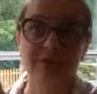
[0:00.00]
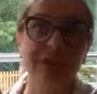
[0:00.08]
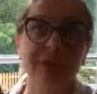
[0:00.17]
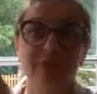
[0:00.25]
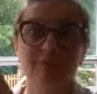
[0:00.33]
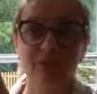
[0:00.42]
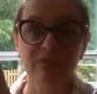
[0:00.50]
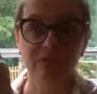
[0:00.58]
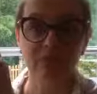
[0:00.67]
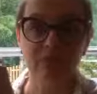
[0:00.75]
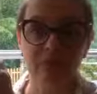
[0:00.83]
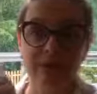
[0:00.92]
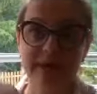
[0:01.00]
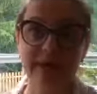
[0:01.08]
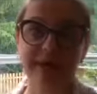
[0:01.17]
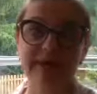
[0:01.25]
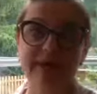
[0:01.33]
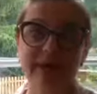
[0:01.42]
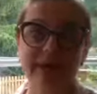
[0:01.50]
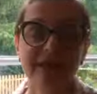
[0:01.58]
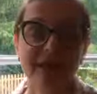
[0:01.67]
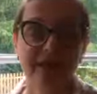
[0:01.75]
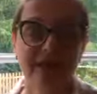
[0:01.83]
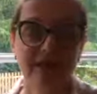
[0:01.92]
the name of the company,
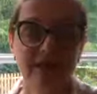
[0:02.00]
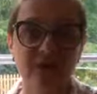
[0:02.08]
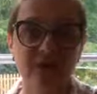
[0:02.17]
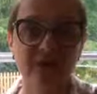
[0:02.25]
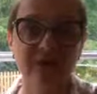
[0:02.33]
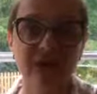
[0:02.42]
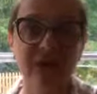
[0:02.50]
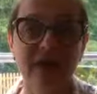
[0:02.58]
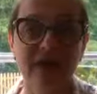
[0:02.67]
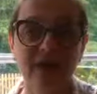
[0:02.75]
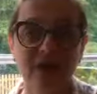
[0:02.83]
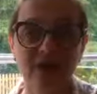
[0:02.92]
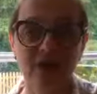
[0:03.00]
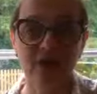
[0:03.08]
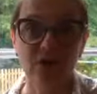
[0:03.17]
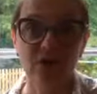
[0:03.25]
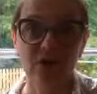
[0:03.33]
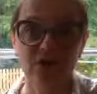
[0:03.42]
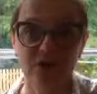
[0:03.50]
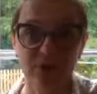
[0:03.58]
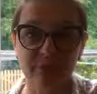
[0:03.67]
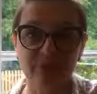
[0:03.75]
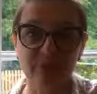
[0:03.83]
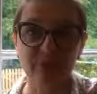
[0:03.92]
and on the other, on the
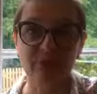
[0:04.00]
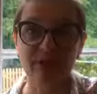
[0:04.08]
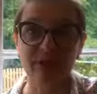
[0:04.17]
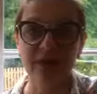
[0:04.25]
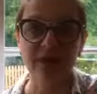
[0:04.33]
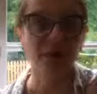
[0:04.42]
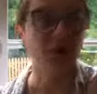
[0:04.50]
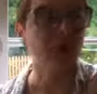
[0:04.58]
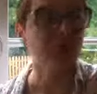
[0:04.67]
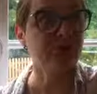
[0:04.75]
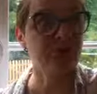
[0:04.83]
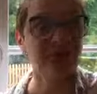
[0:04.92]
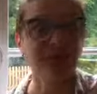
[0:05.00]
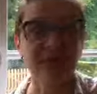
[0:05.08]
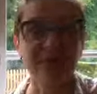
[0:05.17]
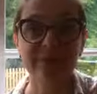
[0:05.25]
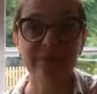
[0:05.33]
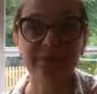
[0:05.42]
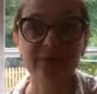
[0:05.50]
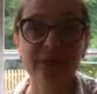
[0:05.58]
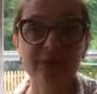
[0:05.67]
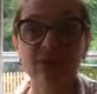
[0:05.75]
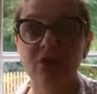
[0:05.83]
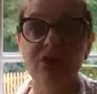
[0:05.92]
top, you write offer B,
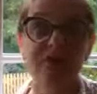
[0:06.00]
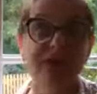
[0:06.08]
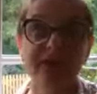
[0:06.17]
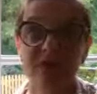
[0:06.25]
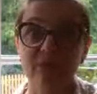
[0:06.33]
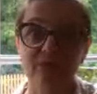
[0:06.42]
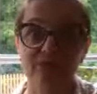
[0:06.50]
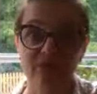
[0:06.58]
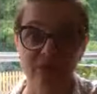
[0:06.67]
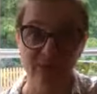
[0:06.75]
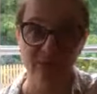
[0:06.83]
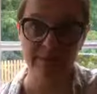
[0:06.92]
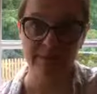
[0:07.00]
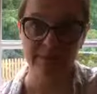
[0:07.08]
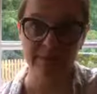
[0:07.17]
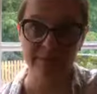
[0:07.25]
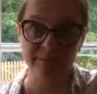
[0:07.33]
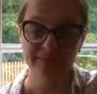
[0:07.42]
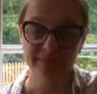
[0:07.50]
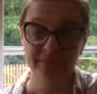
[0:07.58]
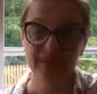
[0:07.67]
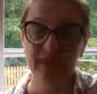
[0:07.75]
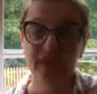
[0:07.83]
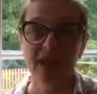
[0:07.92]
or the name of the company.
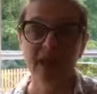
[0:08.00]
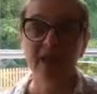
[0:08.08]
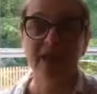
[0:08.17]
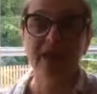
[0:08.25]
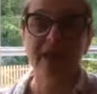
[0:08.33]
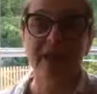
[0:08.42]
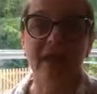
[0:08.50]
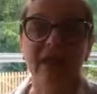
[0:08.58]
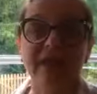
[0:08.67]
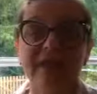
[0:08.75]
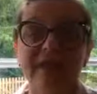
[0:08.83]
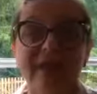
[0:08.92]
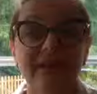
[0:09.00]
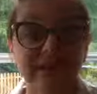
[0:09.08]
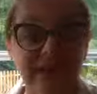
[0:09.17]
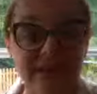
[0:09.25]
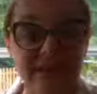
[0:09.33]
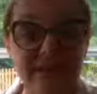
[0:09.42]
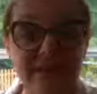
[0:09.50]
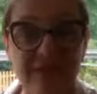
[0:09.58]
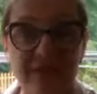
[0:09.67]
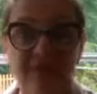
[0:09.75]
And then